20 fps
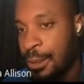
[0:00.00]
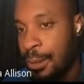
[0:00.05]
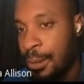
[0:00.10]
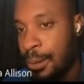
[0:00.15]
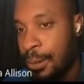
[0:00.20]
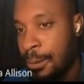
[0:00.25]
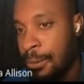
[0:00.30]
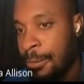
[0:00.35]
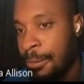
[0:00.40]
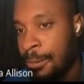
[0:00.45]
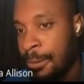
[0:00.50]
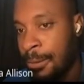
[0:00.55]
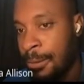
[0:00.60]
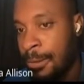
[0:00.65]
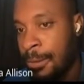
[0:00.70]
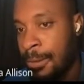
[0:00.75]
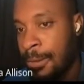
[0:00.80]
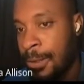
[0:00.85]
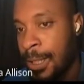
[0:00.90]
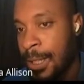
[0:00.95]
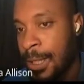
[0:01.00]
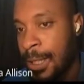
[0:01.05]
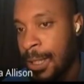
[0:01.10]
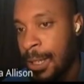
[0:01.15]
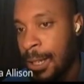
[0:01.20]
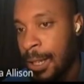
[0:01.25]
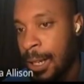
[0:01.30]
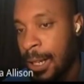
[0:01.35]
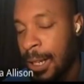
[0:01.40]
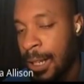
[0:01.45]
to
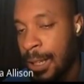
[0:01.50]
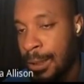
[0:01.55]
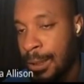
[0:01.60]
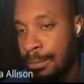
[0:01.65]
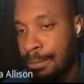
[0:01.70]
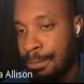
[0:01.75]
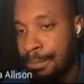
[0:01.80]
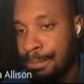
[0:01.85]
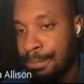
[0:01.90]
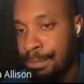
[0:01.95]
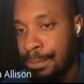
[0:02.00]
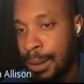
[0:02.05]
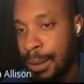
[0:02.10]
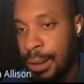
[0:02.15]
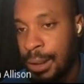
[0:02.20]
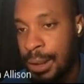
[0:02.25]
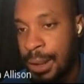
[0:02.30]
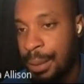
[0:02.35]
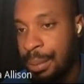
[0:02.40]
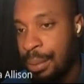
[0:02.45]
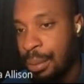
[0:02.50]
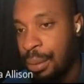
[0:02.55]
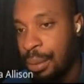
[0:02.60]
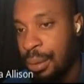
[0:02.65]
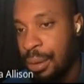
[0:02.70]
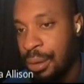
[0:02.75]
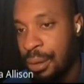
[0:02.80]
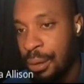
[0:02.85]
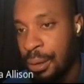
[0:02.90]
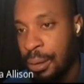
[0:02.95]
the
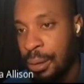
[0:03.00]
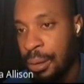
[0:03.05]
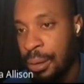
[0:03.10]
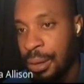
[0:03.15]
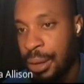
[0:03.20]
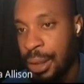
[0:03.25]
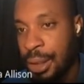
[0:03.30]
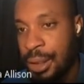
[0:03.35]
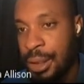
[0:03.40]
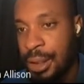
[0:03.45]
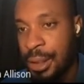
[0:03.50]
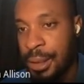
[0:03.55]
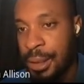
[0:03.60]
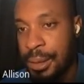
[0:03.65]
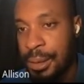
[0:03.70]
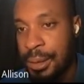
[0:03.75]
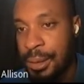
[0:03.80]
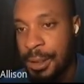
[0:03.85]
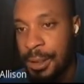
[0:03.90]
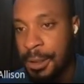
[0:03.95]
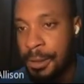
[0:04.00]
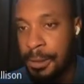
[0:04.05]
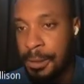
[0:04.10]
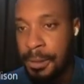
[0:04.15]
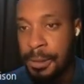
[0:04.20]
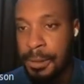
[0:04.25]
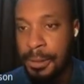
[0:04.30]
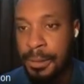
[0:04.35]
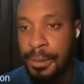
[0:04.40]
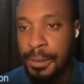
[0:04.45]
tables or the cells in
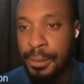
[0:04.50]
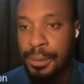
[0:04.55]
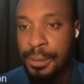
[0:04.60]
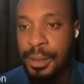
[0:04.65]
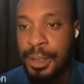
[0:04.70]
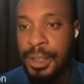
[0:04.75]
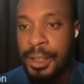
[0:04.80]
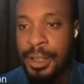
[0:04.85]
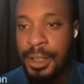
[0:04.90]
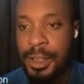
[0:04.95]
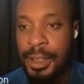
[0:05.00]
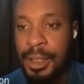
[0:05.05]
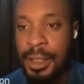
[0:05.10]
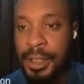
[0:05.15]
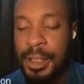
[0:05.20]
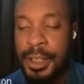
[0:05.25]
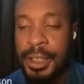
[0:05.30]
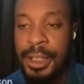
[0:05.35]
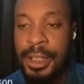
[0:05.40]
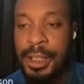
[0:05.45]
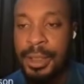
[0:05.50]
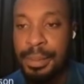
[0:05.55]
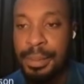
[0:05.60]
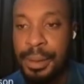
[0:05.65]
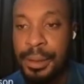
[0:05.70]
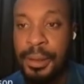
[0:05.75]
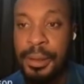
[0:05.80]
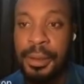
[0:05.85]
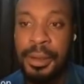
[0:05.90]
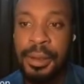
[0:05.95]
your Google Sheets,
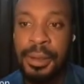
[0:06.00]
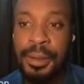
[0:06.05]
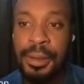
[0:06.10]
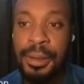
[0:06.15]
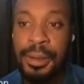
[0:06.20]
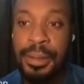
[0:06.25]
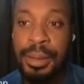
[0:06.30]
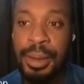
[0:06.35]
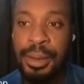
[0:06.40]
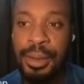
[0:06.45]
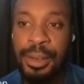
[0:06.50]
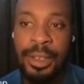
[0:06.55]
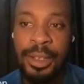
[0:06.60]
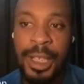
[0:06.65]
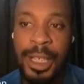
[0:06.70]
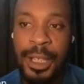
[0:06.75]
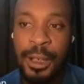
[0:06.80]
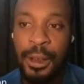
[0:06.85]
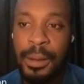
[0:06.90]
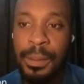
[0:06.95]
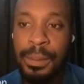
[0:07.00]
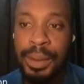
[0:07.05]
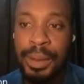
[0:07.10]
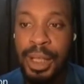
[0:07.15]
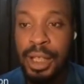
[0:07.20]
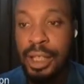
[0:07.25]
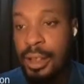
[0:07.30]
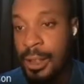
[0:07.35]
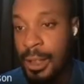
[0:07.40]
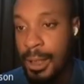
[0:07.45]
but also to be able to like
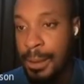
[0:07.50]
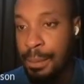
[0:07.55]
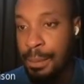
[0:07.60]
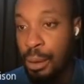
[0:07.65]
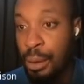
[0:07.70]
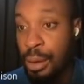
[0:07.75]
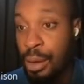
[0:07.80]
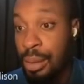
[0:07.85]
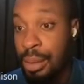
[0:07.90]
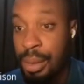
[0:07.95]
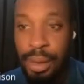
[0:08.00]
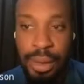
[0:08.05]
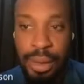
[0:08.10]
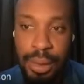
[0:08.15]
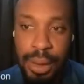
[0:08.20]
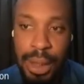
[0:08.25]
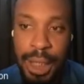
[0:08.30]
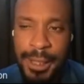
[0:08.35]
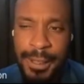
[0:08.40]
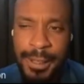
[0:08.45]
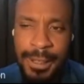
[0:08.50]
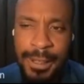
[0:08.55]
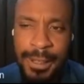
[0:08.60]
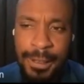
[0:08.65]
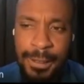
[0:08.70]
update them or to be able to like